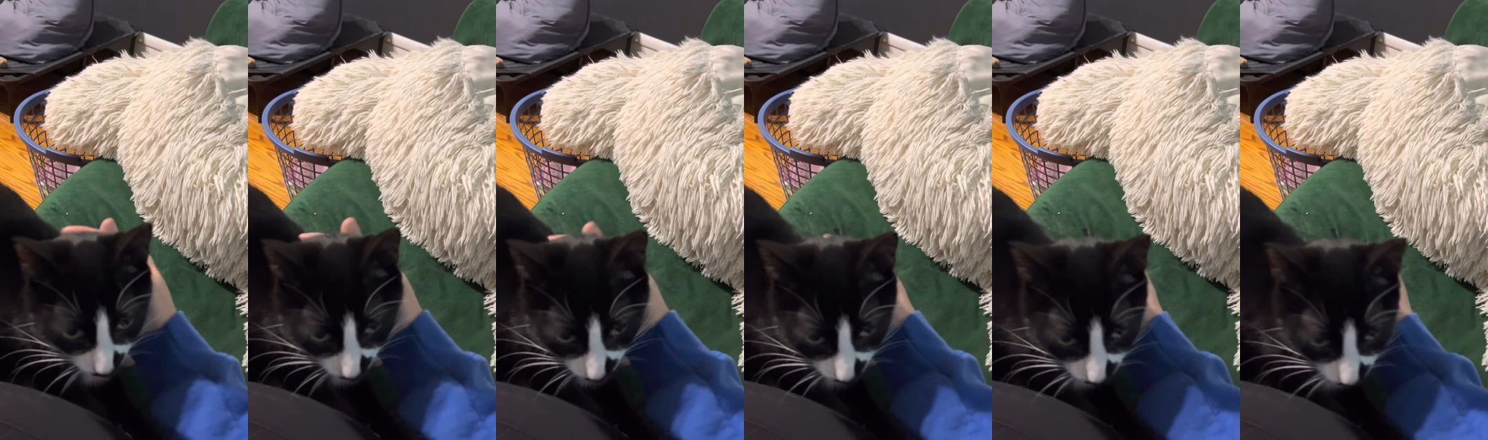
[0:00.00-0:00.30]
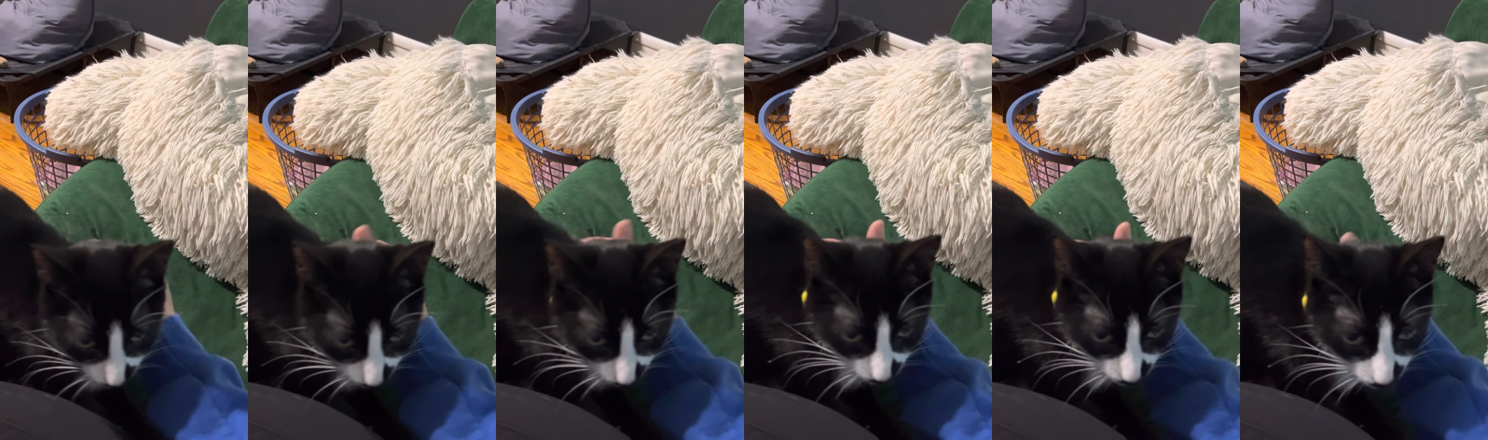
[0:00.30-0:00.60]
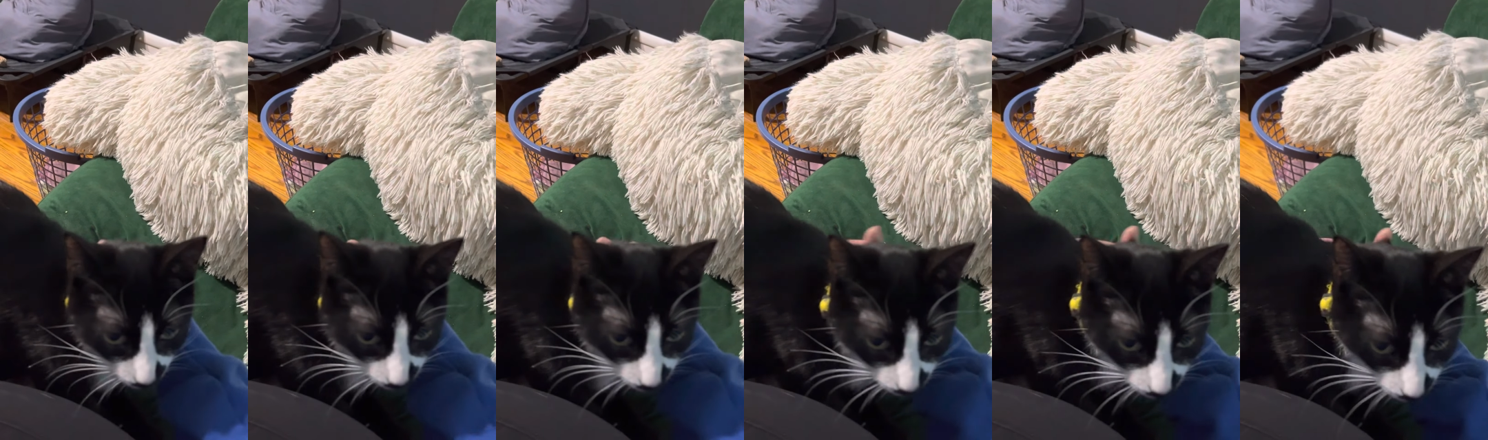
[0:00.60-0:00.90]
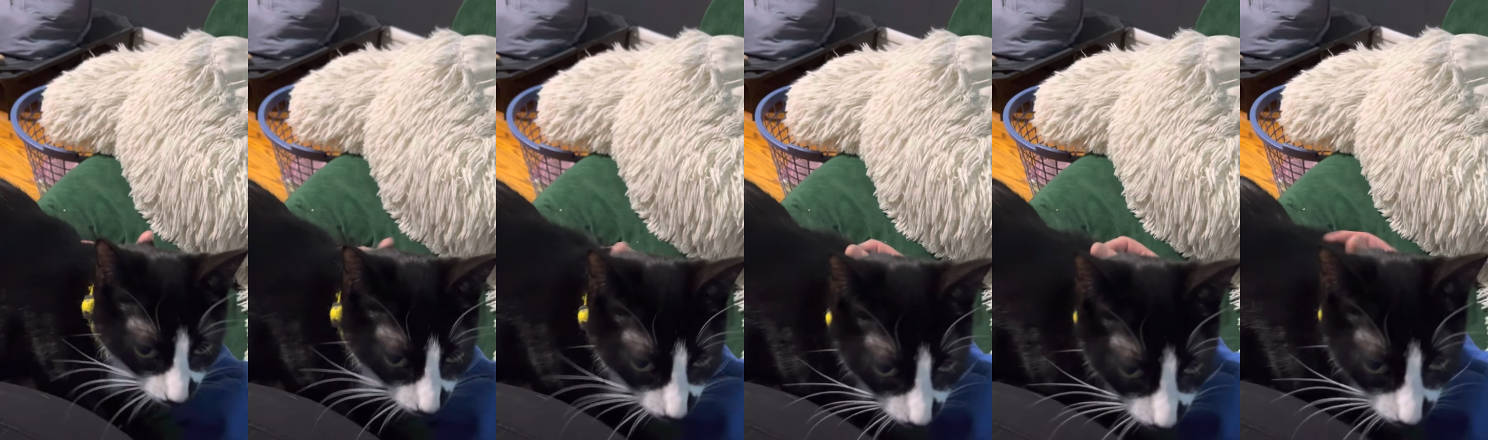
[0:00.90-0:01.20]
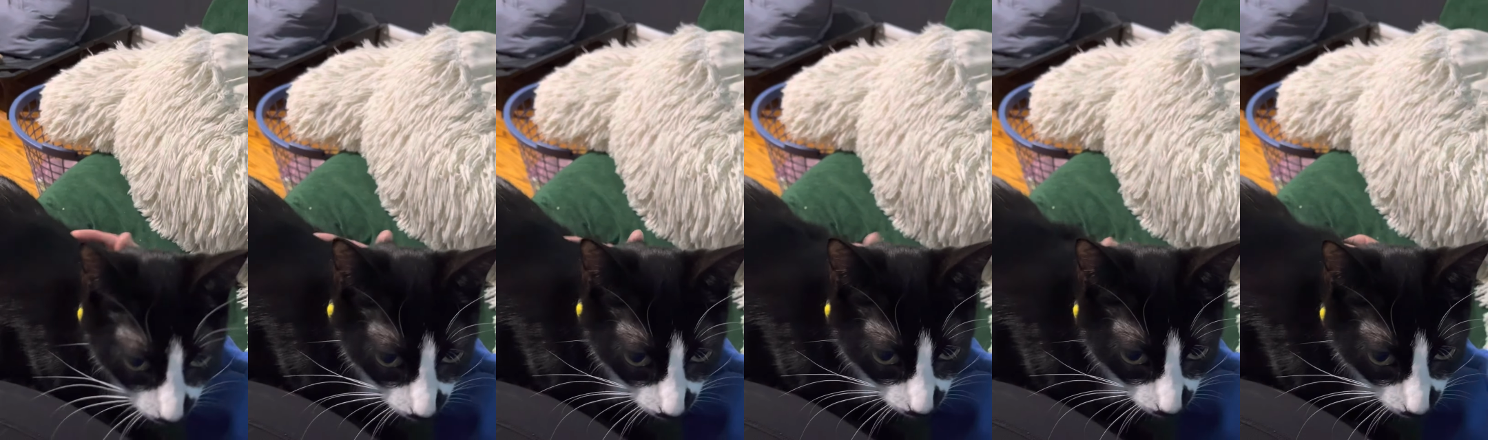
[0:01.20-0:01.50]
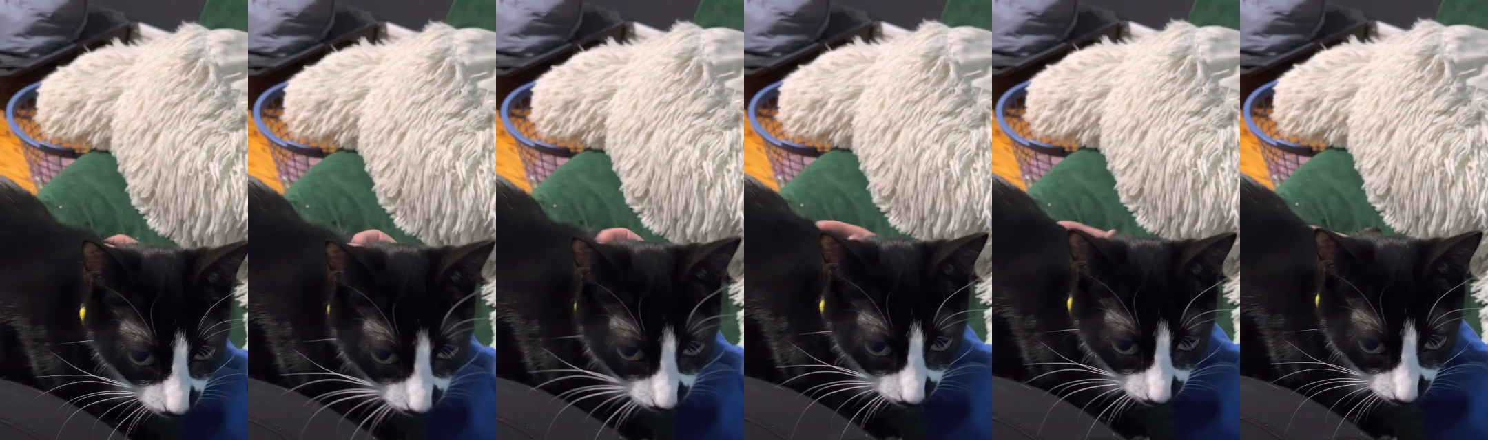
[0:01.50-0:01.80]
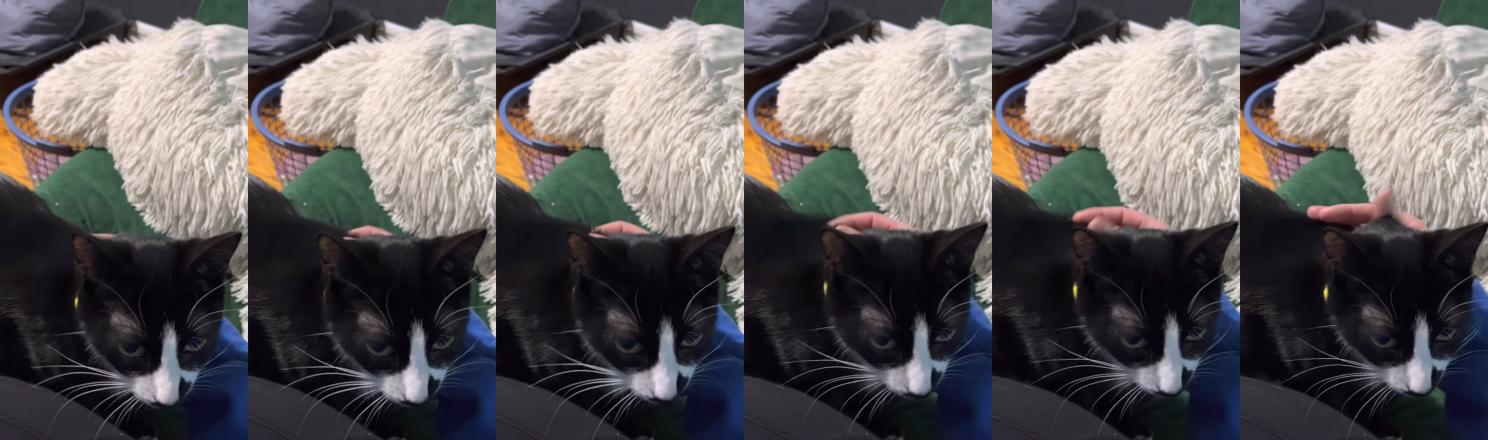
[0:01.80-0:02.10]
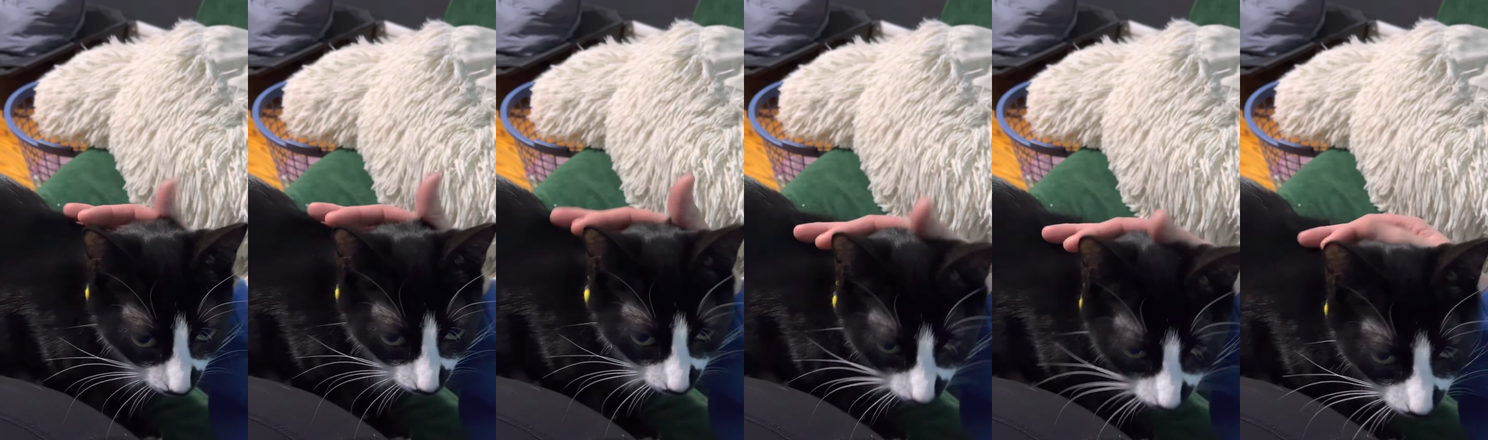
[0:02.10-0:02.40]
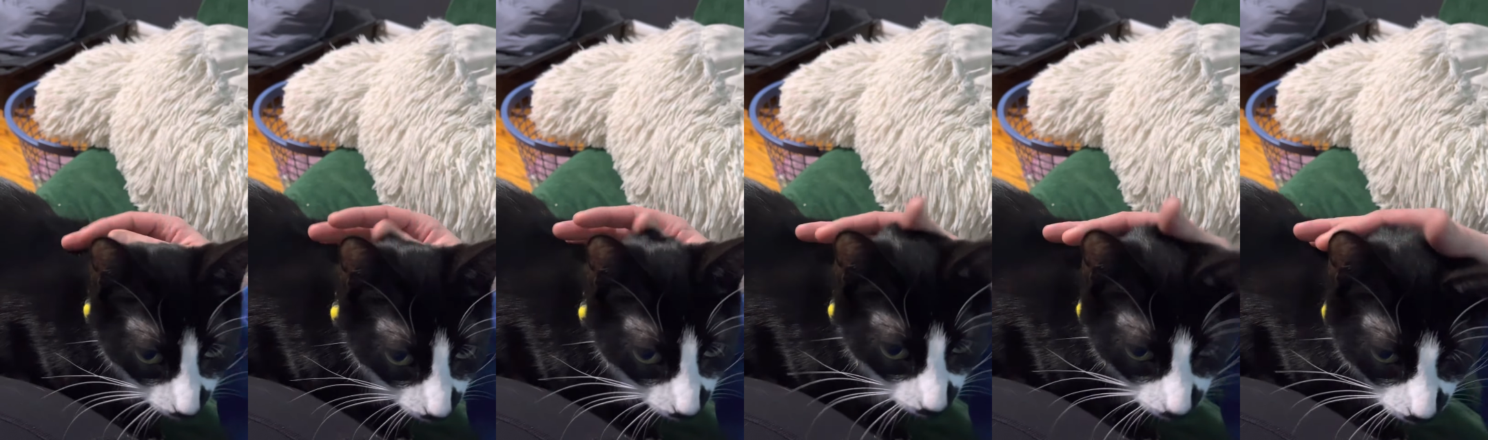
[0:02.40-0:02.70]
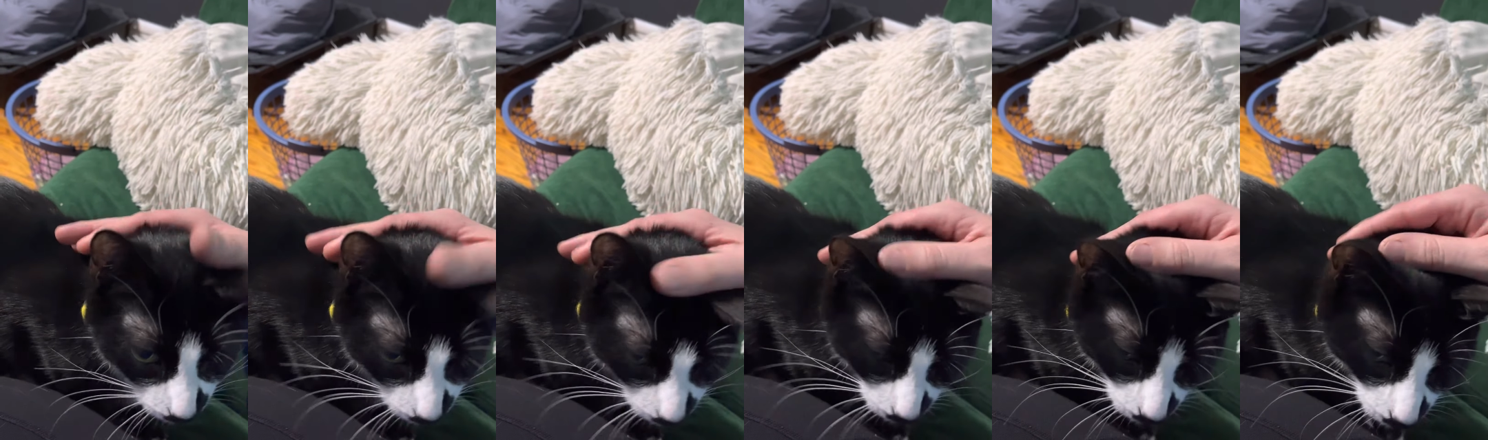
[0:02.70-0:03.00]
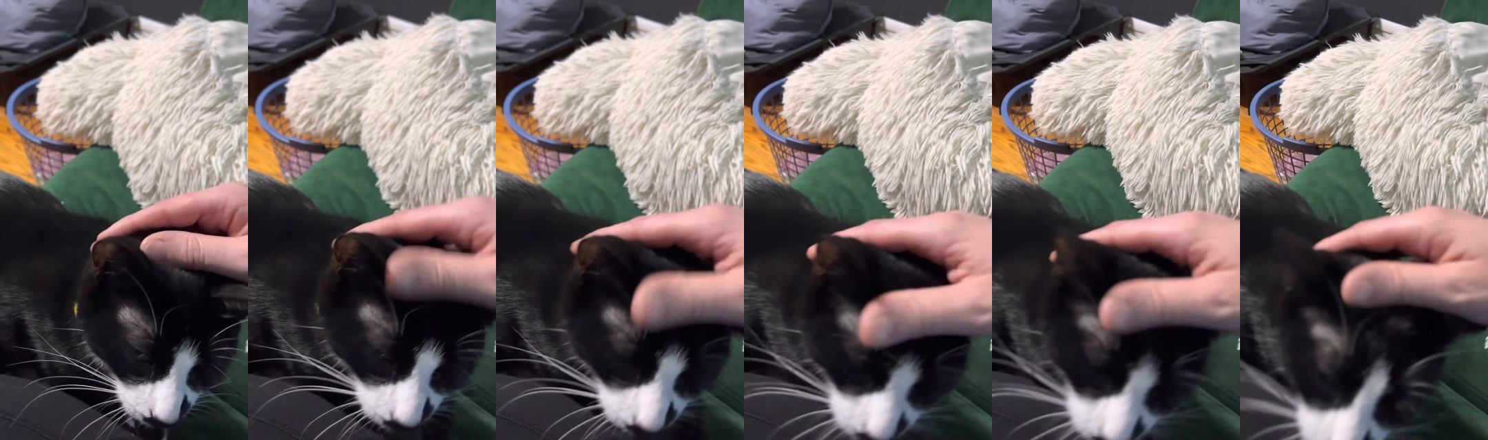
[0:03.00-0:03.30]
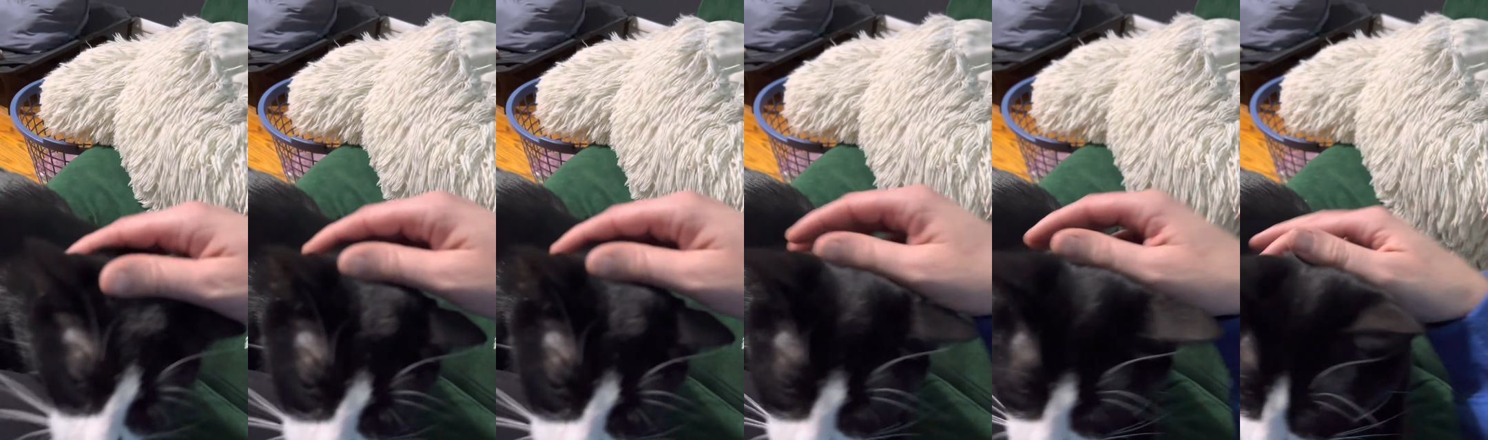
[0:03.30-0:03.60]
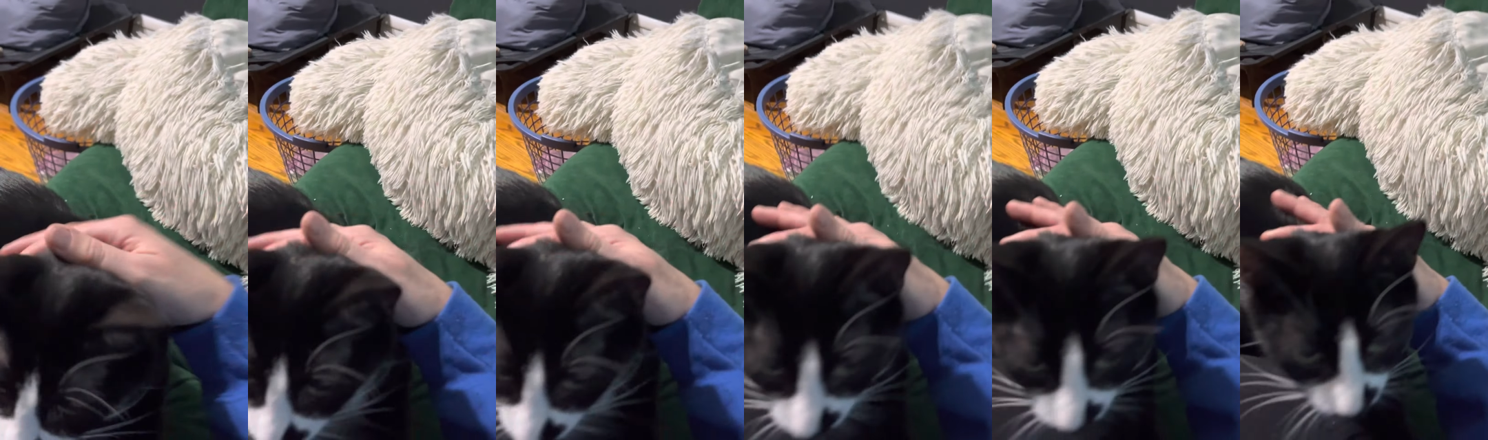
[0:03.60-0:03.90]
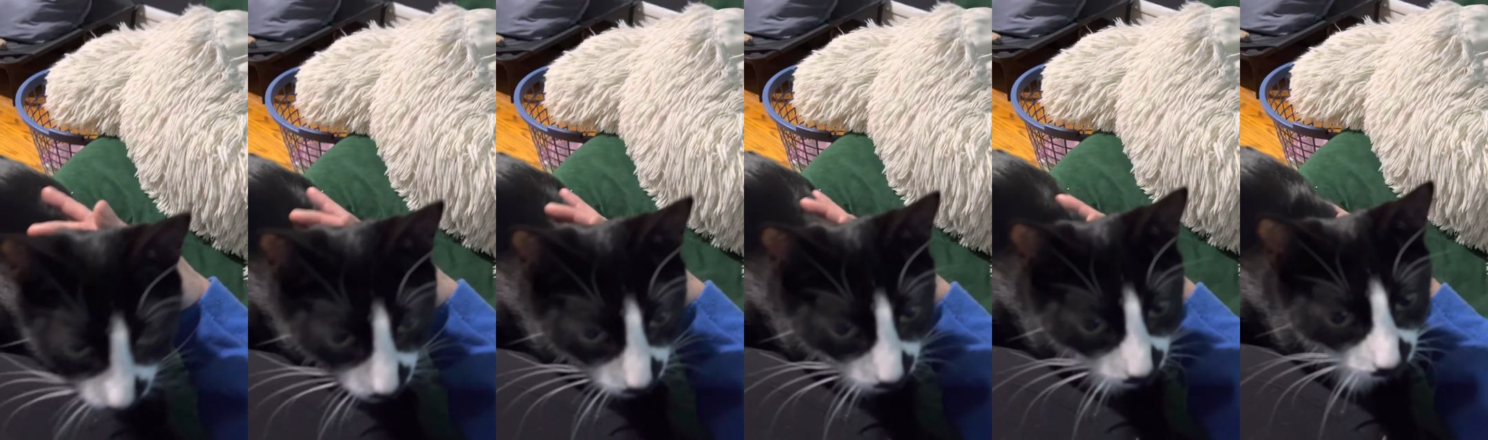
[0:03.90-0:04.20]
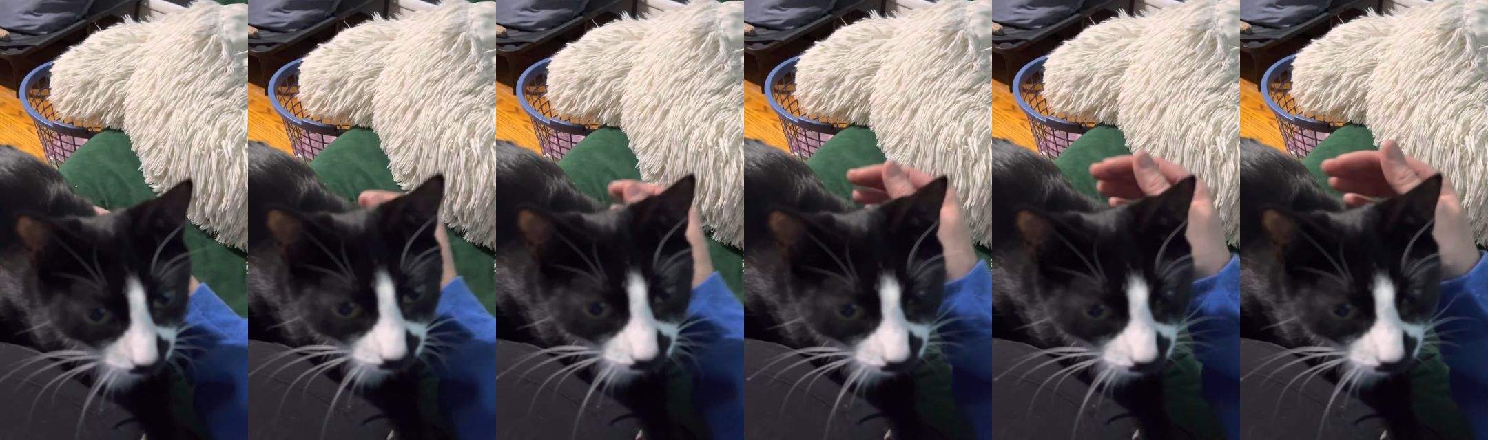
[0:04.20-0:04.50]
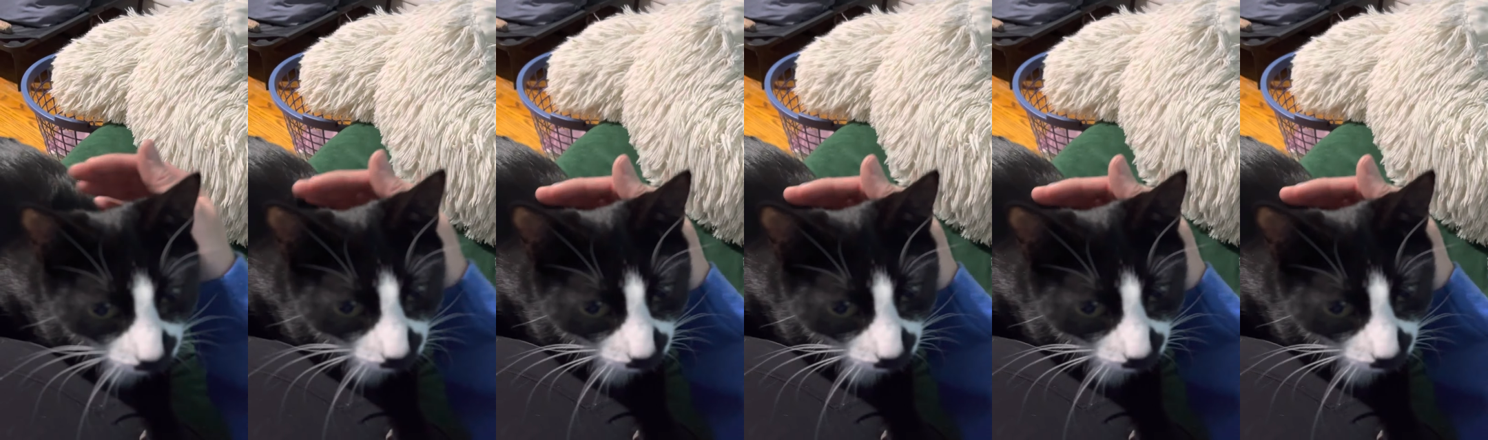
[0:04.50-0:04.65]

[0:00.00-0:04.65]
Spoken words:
[unreadable: no face in view]